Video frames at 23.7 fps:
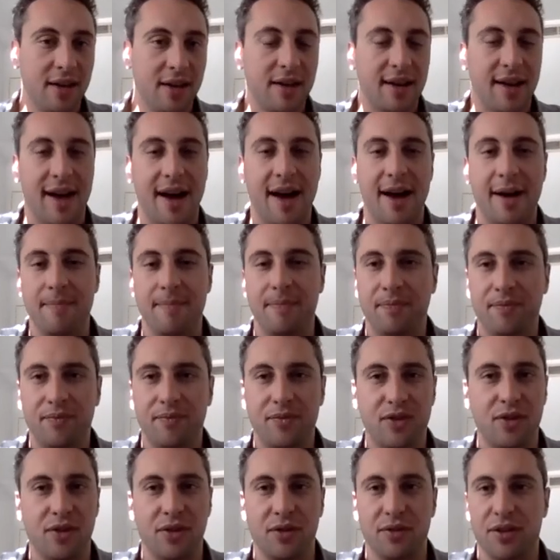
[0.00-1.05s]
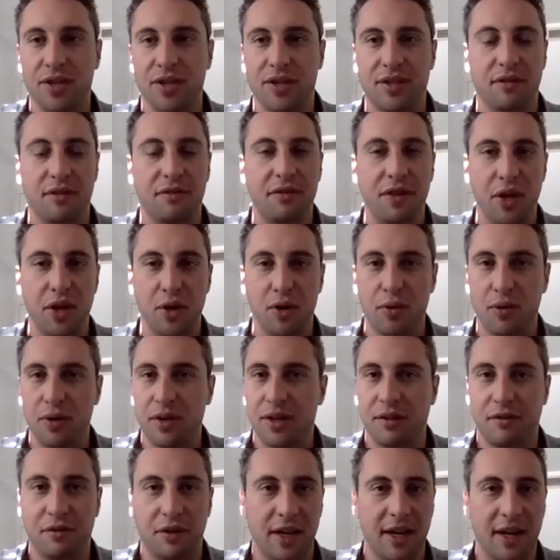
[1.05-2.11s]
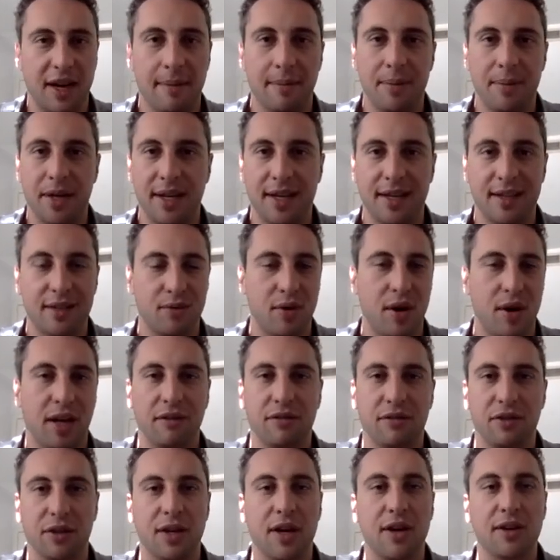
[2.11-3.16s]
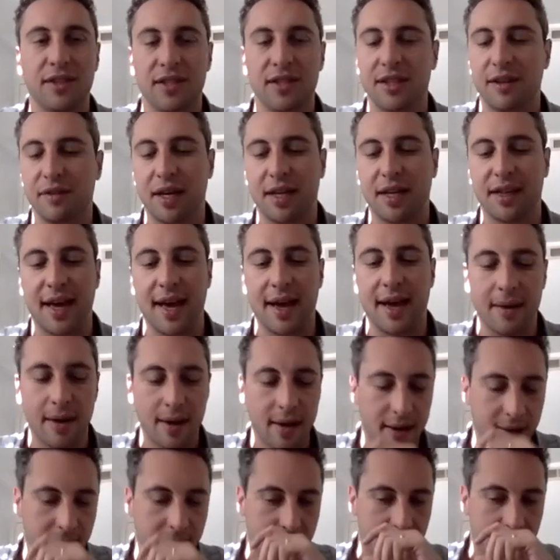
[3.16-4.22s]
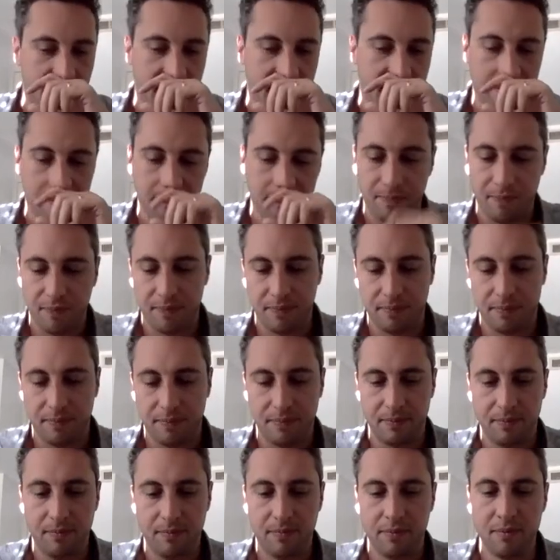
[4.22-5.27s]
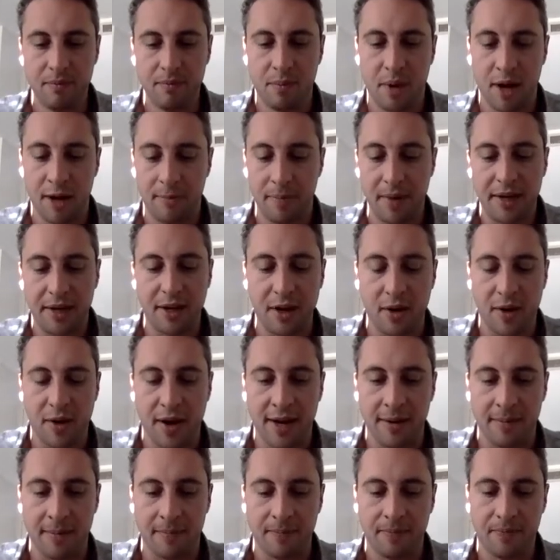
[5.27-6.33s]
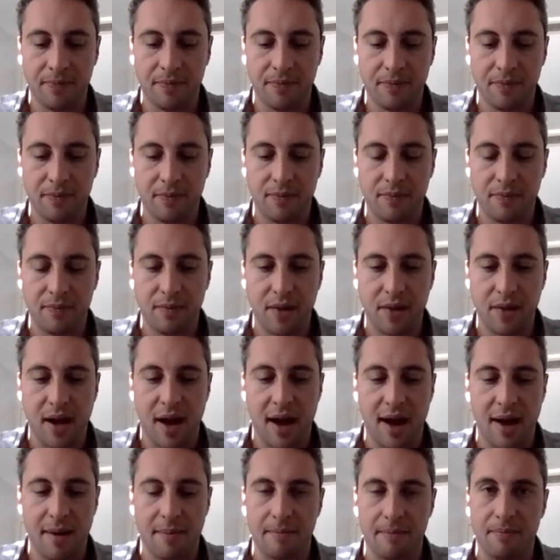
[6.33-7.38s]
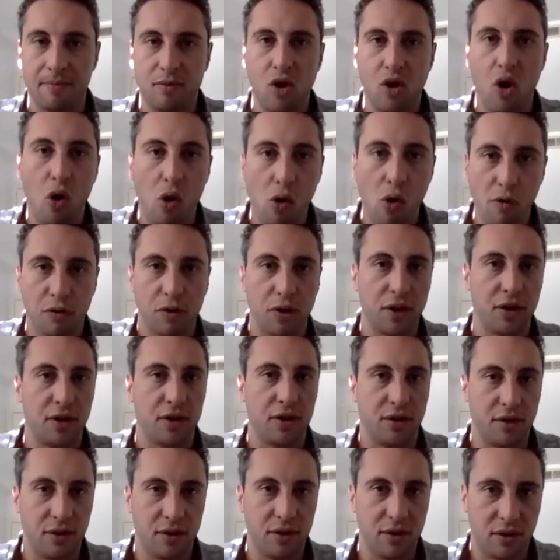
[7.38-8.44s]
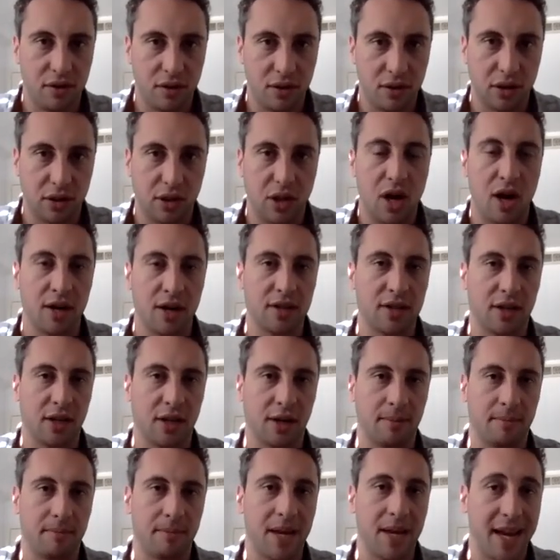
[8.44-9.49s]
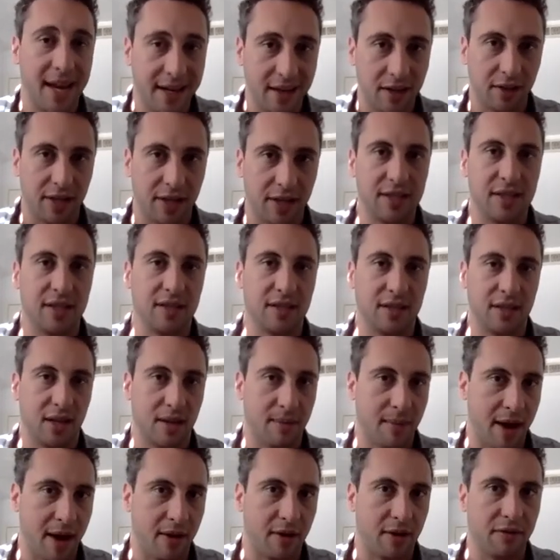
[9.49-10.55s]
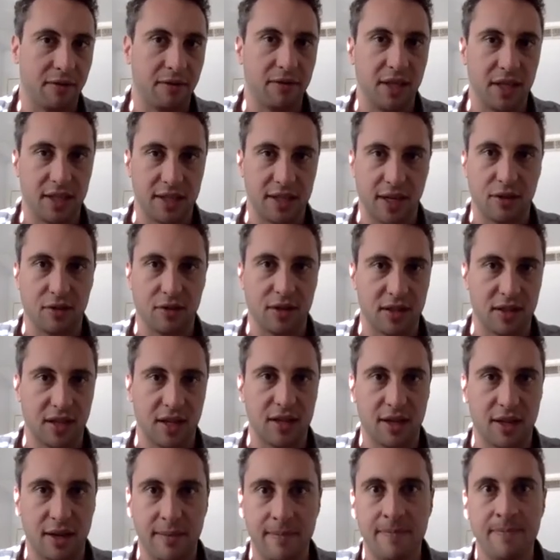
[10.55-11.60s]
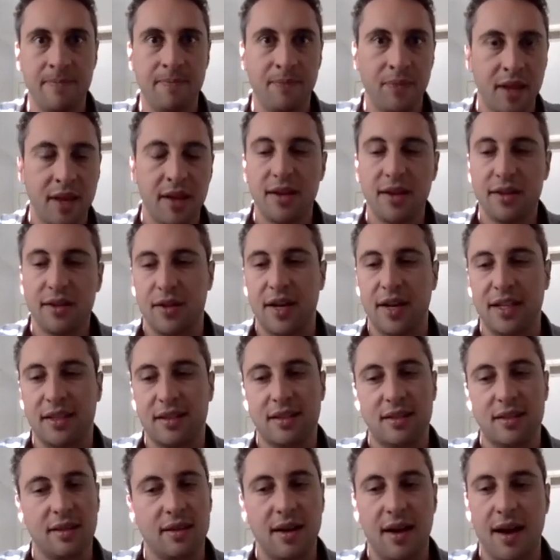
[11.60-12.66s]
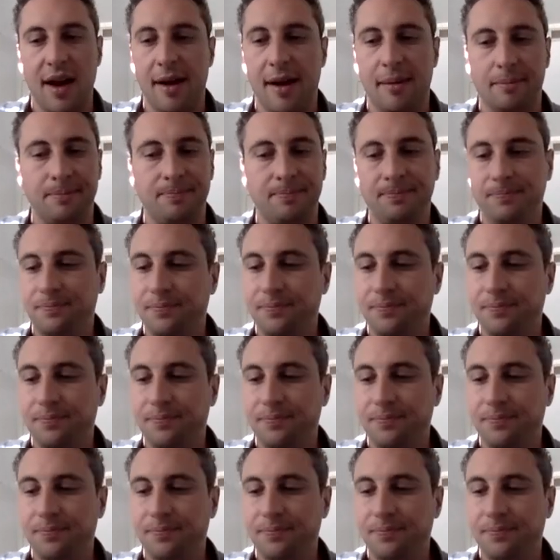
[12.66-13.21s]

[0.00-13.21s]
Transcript: um, to just a few different companies running full node and stuff like that. Um, but Bitcoin um, over the long term increases the amount of decentralization. So that's um,